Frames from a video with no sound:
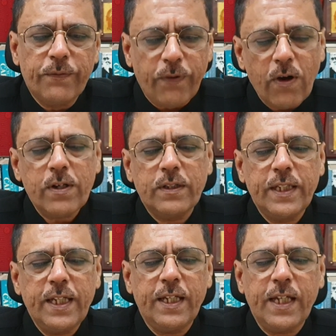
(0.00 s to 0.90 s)
for
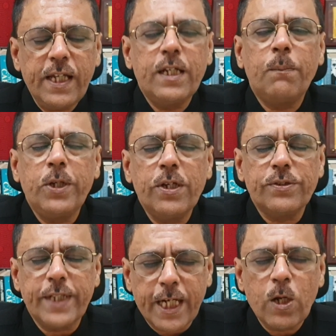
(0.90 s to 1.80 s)
the
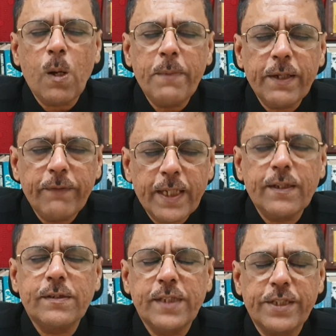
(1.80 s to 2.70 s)
EWS, economic
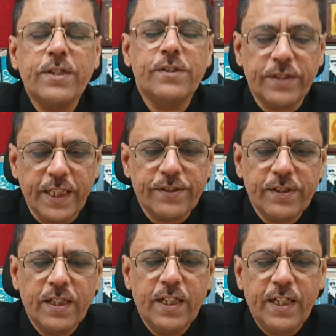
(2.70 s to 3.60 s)
weaker section seats.
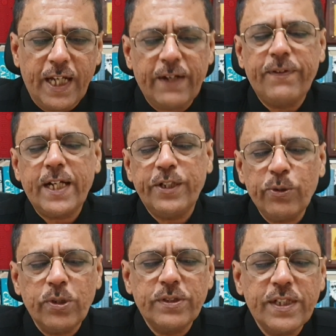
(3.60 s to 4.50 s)
In fact, due
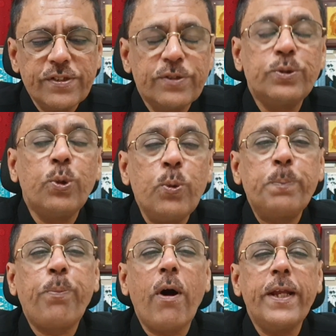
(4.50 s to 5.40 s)
to this,
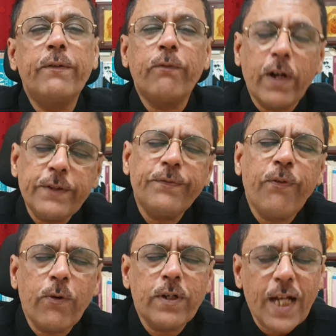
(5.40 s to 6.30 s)

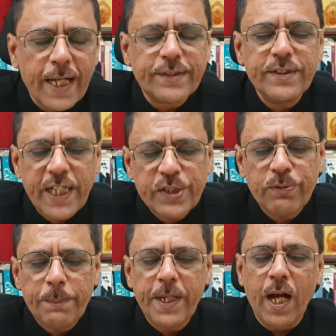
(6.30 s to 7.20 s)
2.14 lakh seats
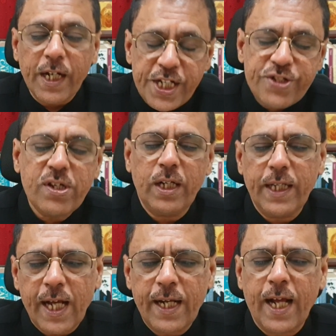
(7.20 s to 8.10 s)
will be additionally
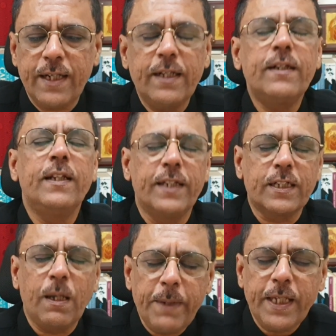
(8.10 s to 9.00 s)
added in the
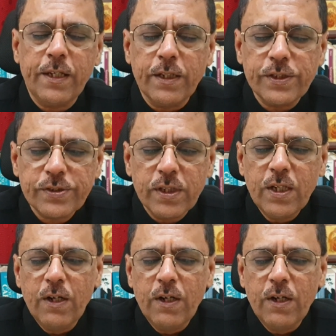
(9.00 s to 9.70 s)
coming years